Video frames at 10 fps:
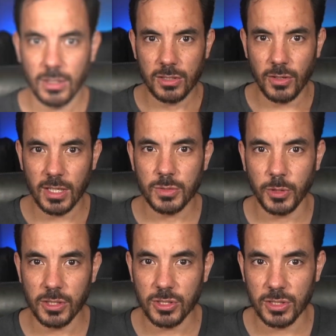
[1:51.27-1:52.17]
So here's
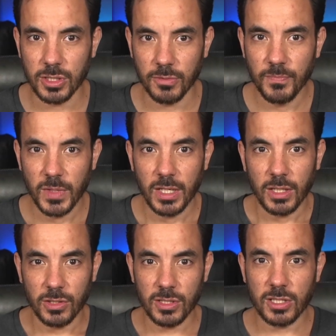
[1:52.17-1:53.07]
what you should do.
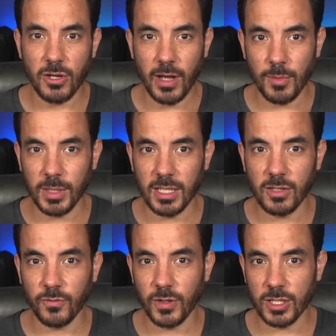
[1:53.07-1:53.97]
You need to know how many
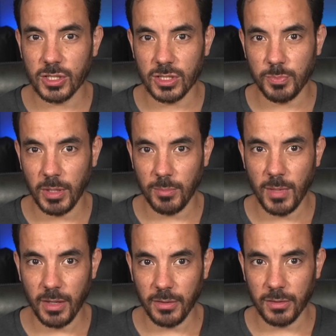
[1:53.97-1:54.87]
conversions per
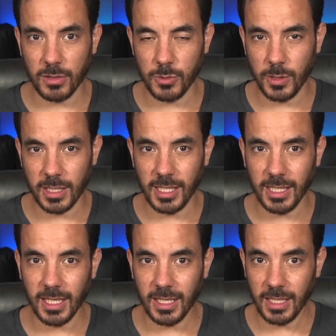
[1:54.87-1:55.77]
month you are
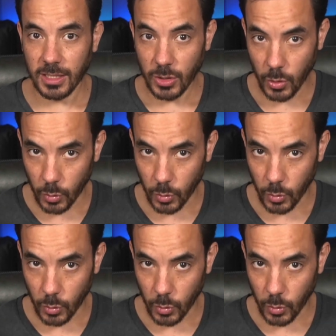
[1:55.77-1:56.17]
getting in